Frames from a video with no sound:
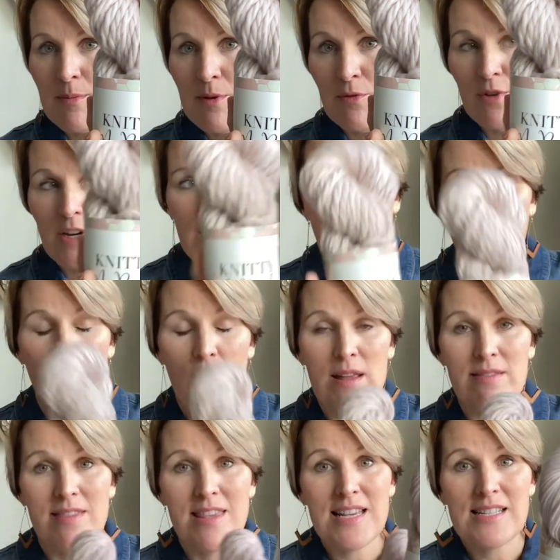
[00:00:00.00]
merino,
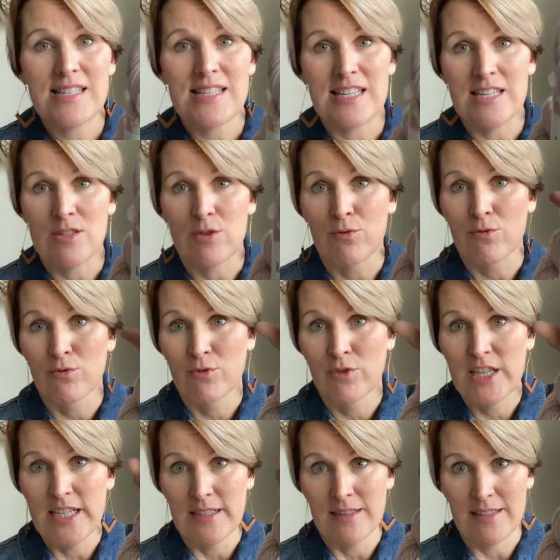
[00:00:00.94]
and this is
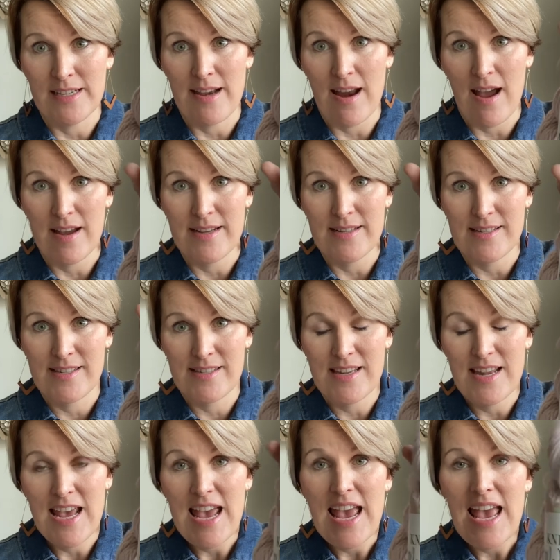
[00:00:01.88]
really nice.
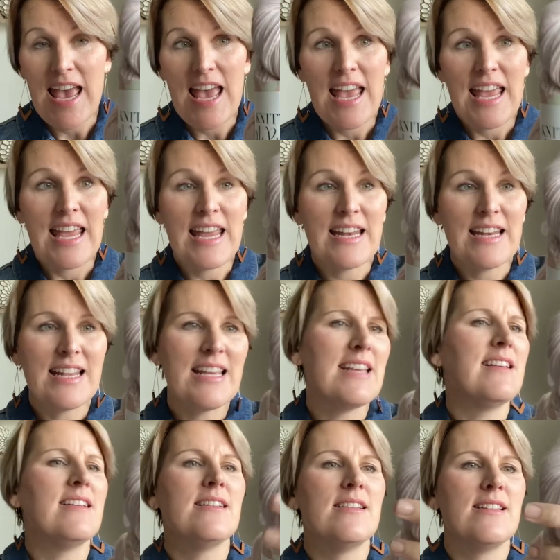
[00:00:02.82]
It
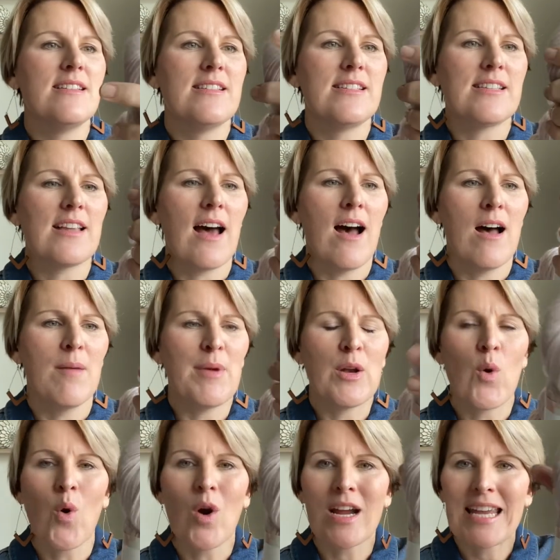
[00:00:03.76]
is um, an
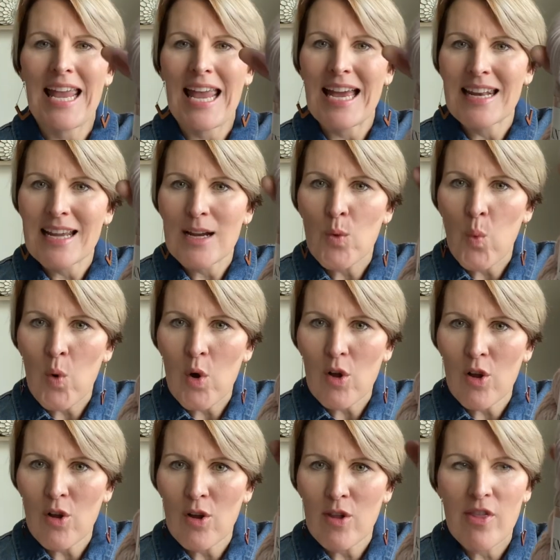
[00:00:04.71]
organic
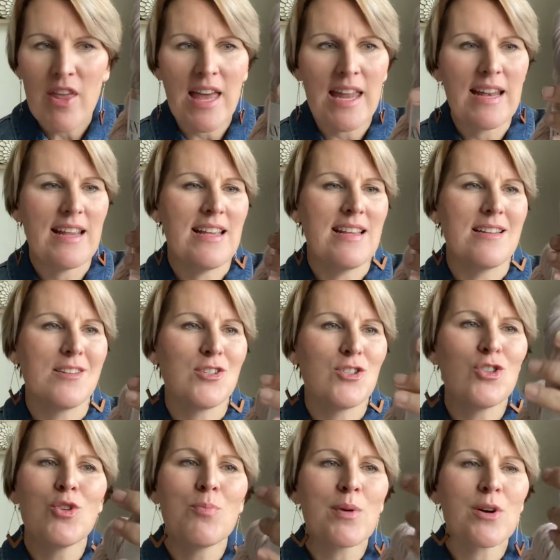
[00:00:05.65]
wool that is
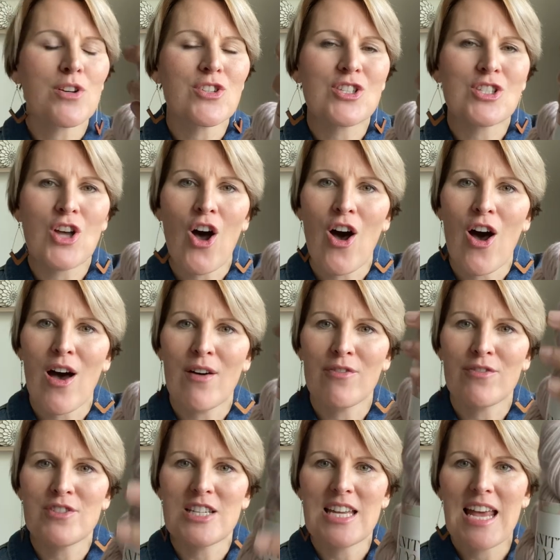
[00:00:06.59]
super
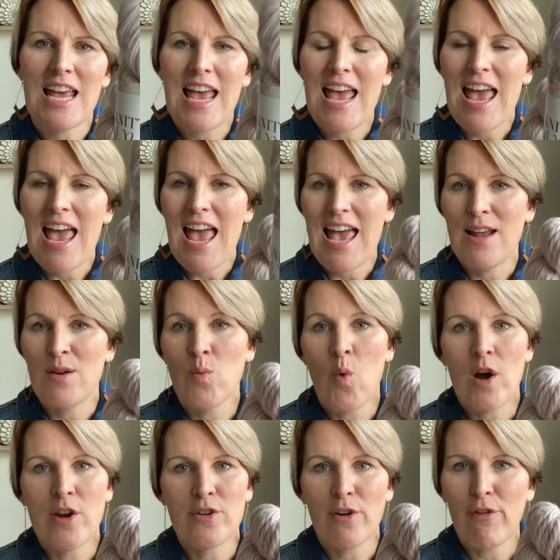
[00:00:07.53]
soft and
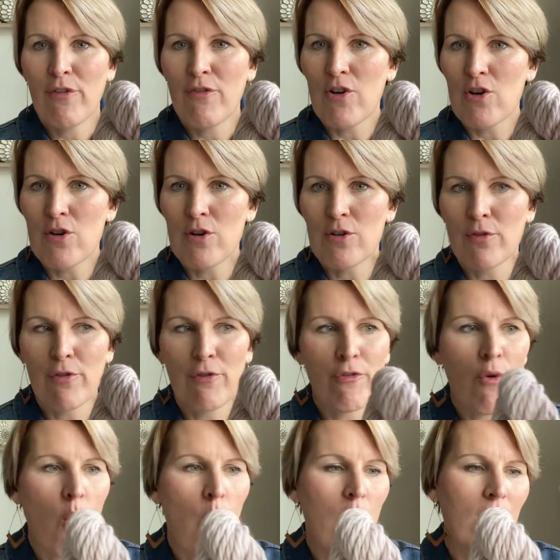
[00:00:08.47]
wonderful
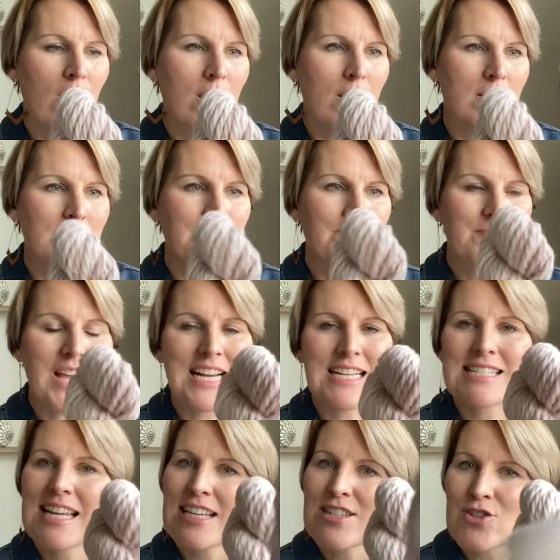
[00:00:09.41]
for
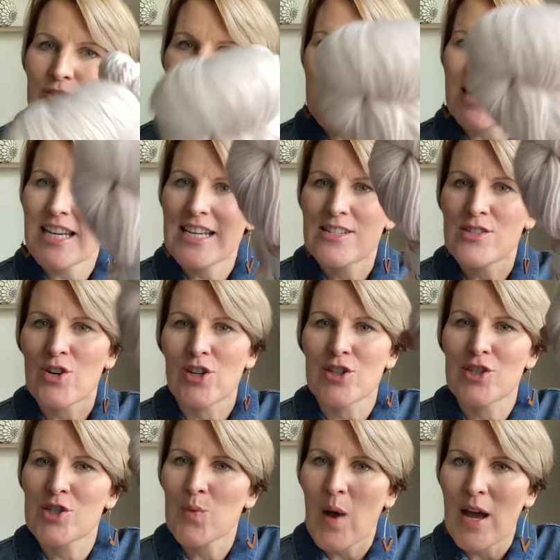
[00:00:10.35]
accessories or
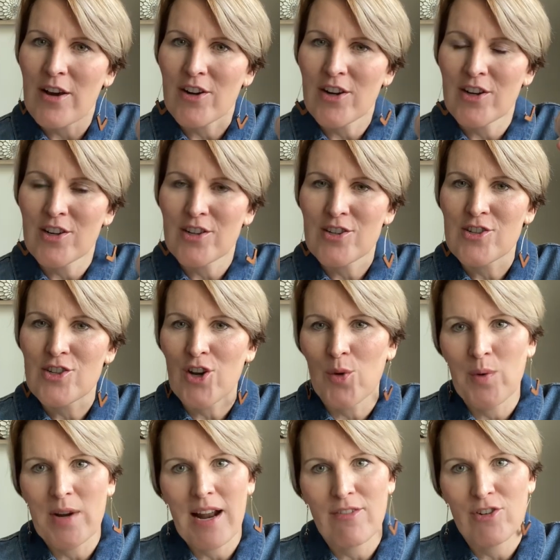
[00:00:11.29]
sweaters or
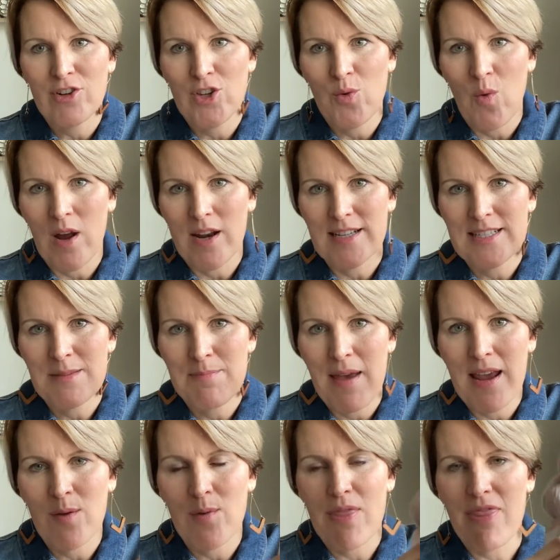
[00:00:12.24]
whatever you wanted to
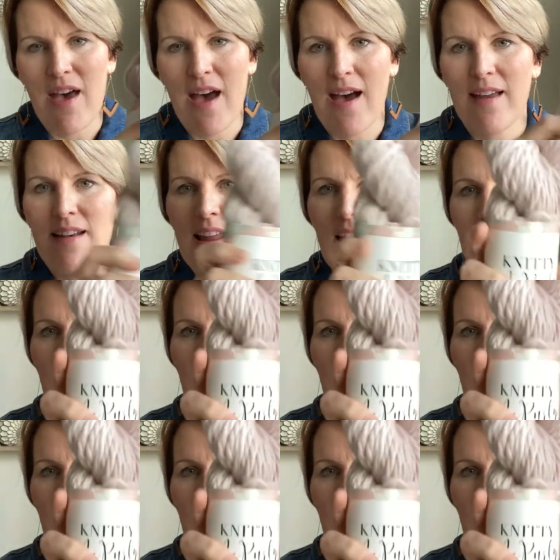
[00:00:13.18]
make with that.